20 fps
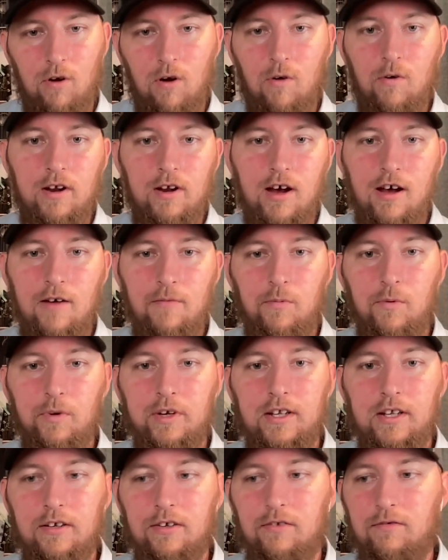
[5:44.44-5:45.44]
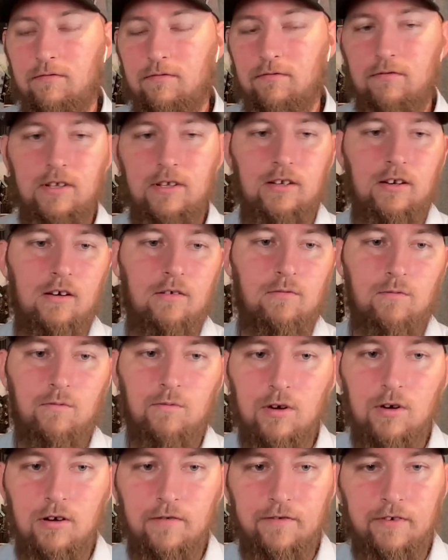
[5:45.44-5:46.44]
growing up. We did,
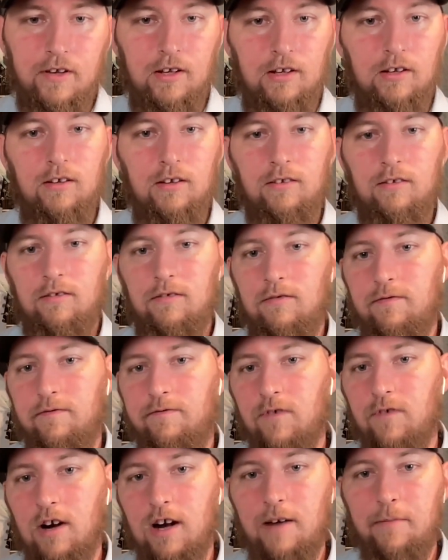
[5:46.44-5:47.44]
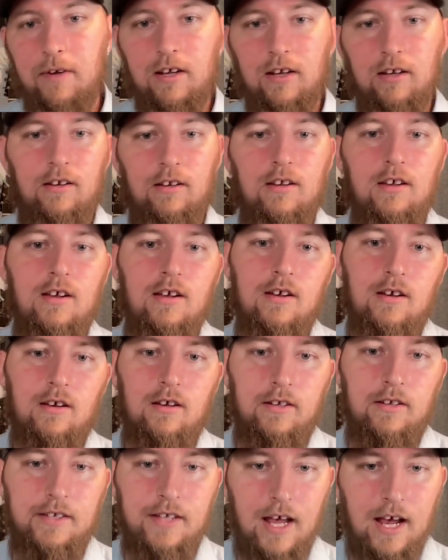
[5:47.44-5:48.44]
roofing, framing,
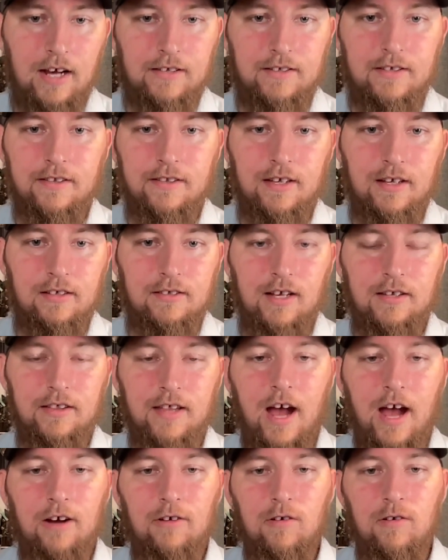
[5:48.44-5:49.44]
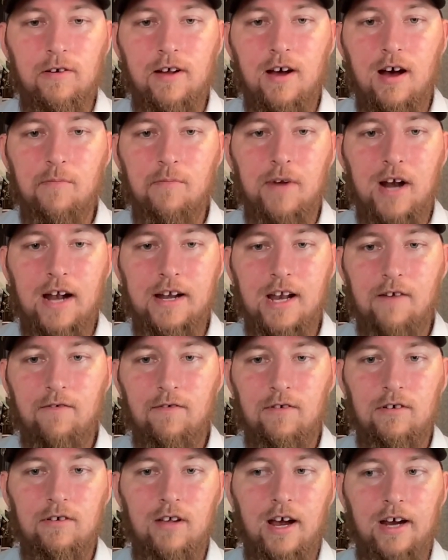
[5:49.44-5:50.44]
decks, and things like that growing up, but I
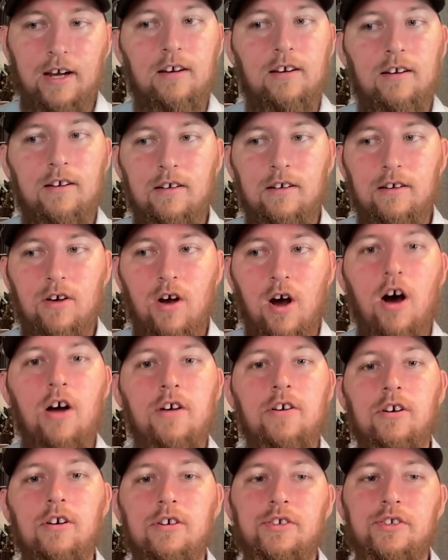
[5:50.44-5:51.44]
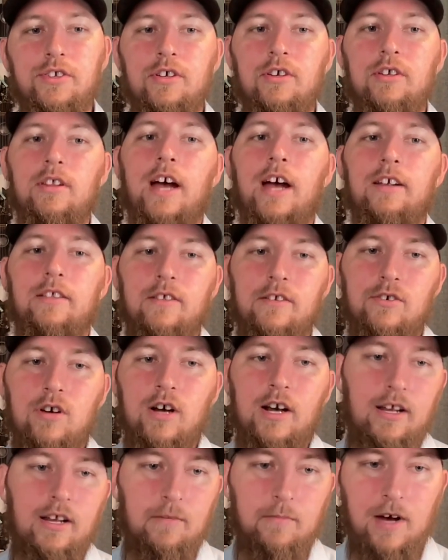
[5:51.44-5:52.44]
never like understood like the
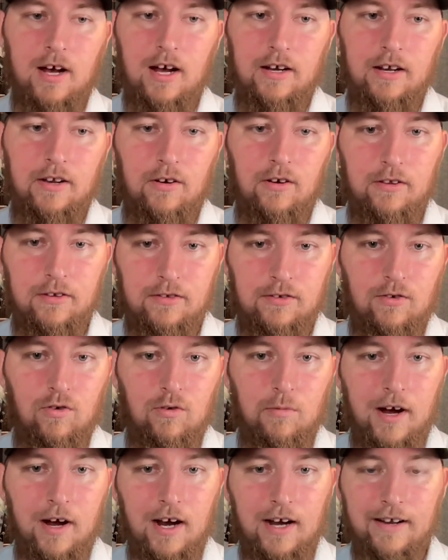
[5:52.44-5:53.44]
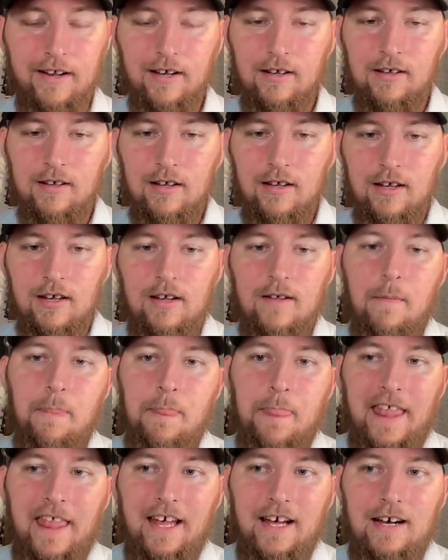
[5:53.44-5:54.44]
training behind it or the school behind it.
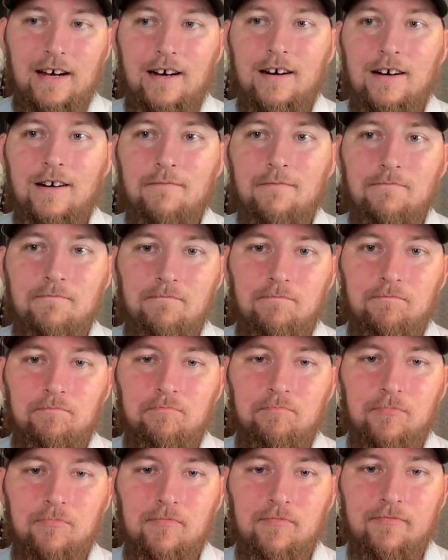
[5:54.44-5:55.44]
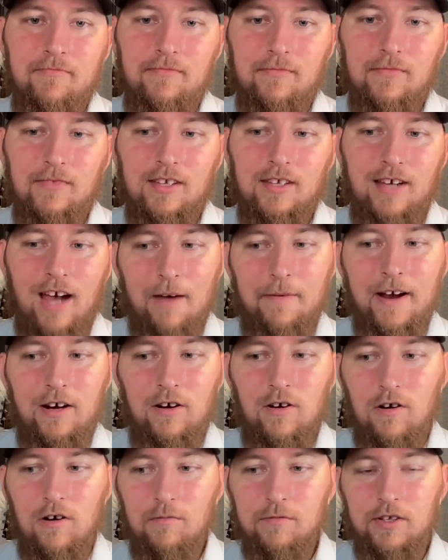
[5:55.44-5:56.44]
Um, got
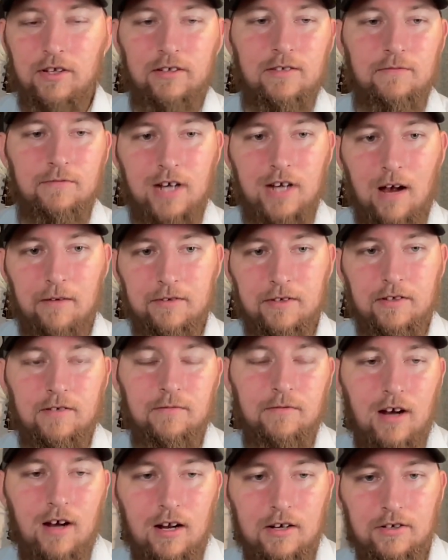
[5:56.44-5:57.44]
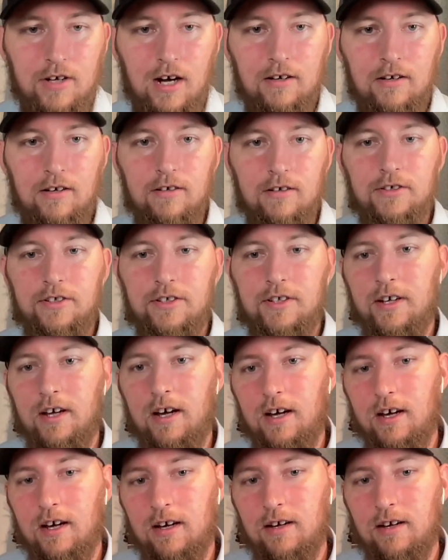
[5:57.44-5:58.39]
back home, took some jobs with some contractors,